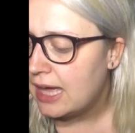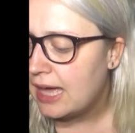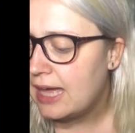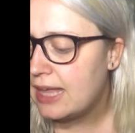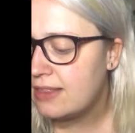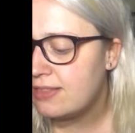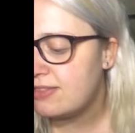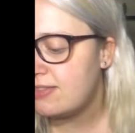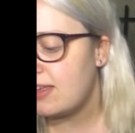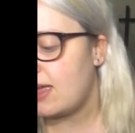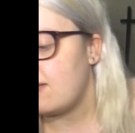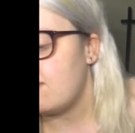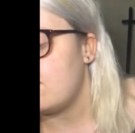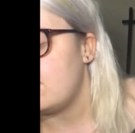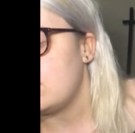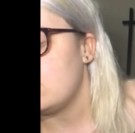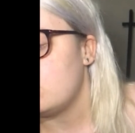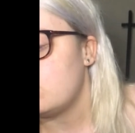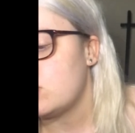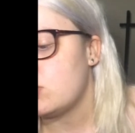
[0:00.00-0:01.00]
and
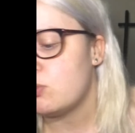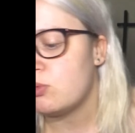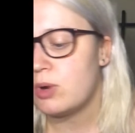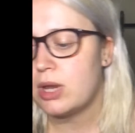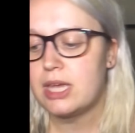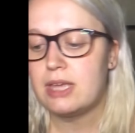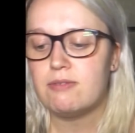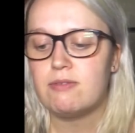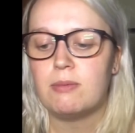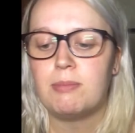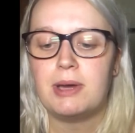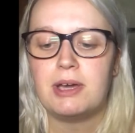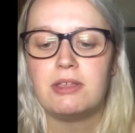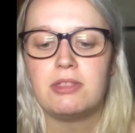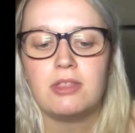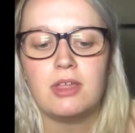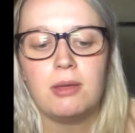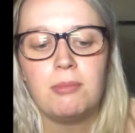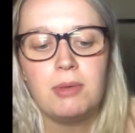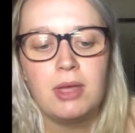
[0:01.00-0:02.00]
definitely want to rave
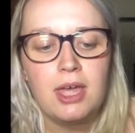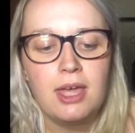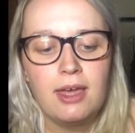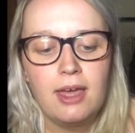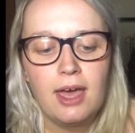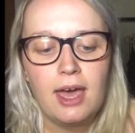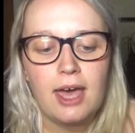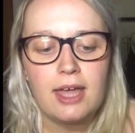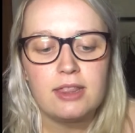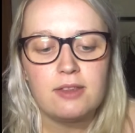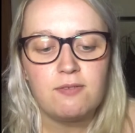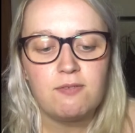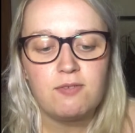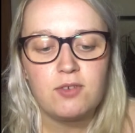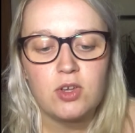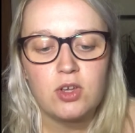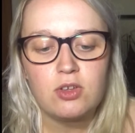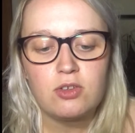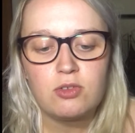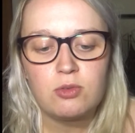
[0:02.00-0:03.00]
about them. And
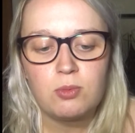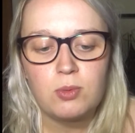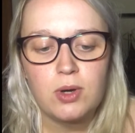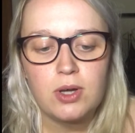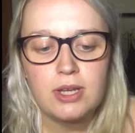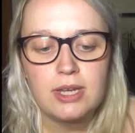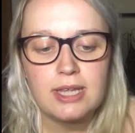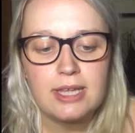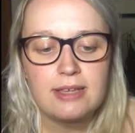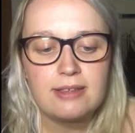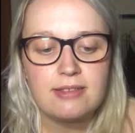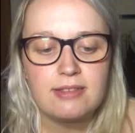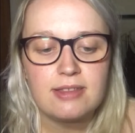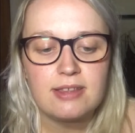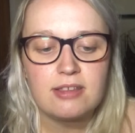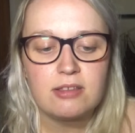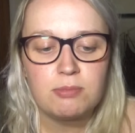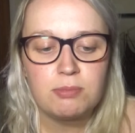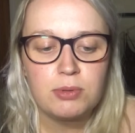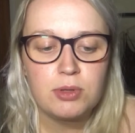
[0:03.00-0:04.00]
the first one is
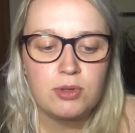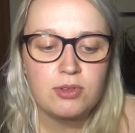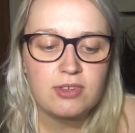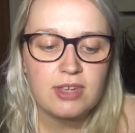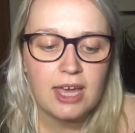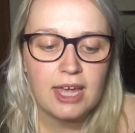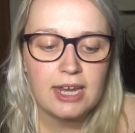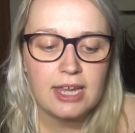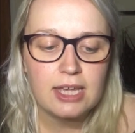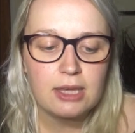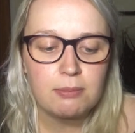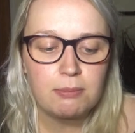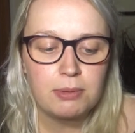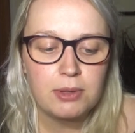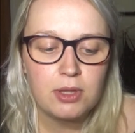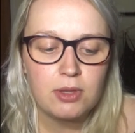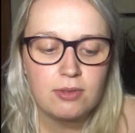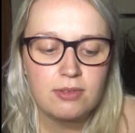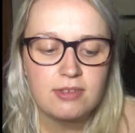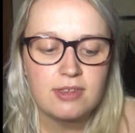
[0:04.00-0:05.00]
this BOUTANIQUE
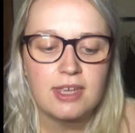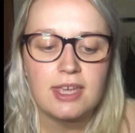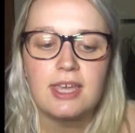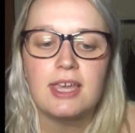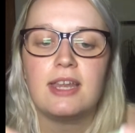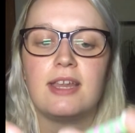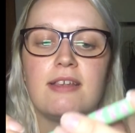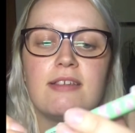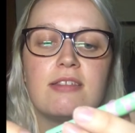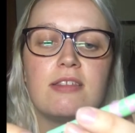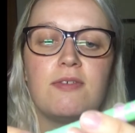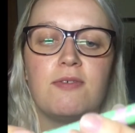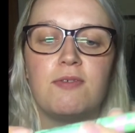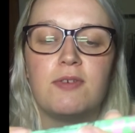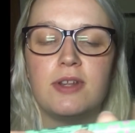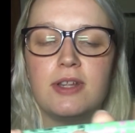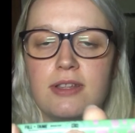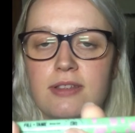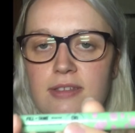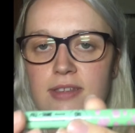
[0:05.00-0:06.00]
Beauty, and it's the
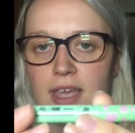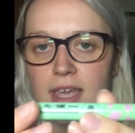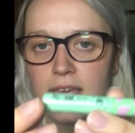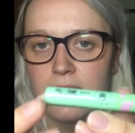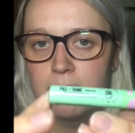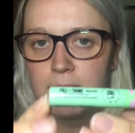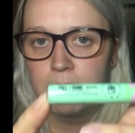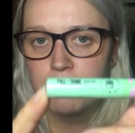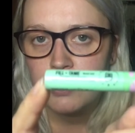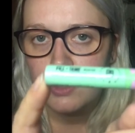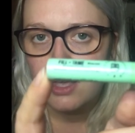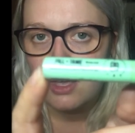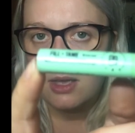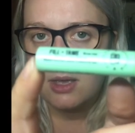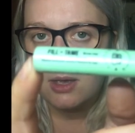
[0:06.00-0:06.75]
Full and Tame